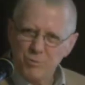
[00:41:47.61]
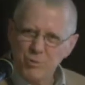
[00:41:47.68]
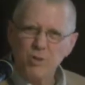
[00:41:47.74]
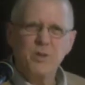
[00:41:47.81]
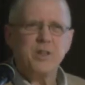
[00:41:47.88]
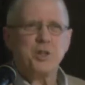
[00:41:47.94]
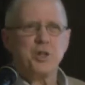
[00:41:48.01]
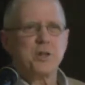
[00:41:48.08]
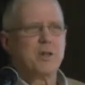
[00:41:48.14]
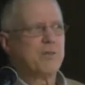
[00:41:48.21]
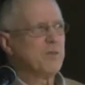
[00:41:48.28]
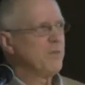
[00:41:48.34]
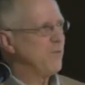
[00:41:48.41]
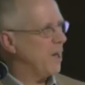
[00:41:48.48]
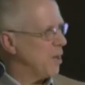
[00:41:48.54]
tradition
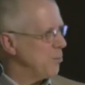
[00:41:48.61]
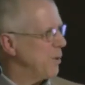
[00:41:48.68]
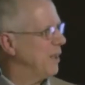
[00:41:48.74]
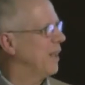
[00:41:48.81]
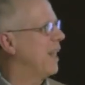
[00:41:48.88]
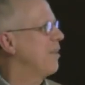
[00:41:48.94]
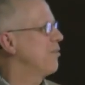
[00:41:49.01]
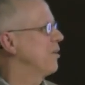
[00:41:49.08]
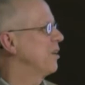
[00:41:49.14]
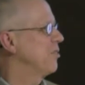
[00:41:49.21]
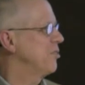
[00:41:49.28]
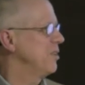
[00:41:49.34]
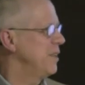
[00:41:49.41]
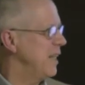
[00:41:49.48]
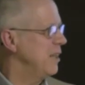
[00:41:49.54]
of environmental
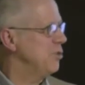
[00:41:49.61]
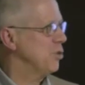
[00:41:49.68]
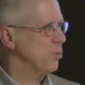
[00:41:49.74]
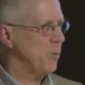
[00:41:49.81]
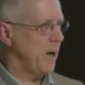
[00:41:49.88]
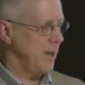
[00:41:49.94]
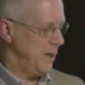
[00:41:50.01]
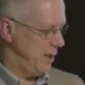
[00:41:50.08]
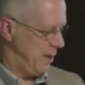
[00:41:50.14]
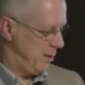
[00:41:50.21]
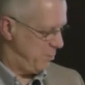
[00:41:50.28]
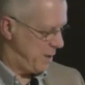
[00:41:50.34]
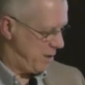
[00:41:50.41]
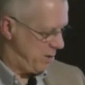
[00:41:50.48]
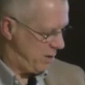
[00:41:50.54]
ethics and nature writing
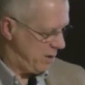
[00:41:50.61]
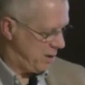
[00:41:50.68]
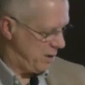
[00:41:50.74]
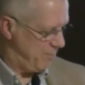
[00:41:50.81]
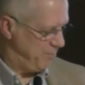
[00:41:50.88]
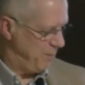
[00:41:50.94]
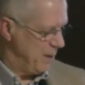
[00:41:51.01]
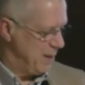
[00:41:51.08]
in America,